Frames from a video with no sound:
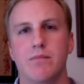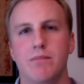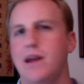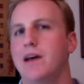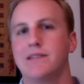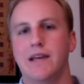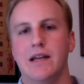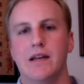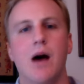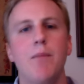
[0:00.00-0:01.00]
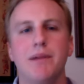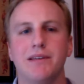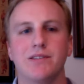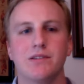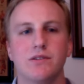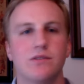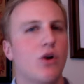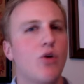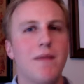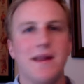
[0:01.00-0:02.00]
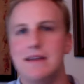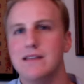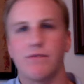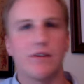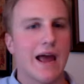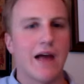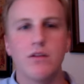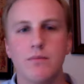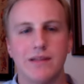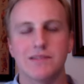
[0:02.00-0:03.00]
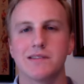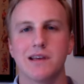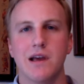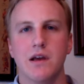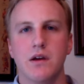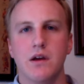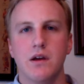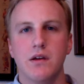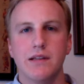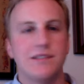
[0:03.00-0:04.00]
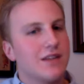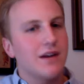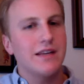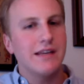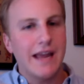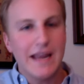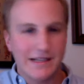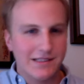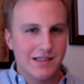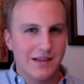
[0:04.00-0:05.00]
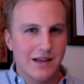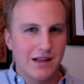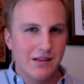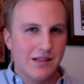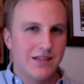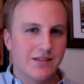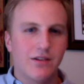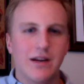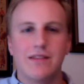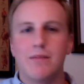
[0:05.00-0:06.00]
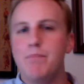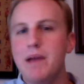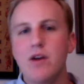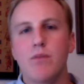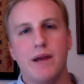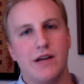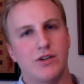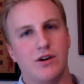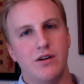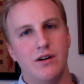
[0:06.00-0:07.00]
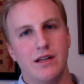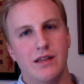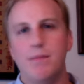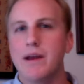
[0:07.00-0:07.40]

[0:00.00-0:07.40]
because it encompassed so many different elements. And studying it lets us look at the bigger picture and the bigger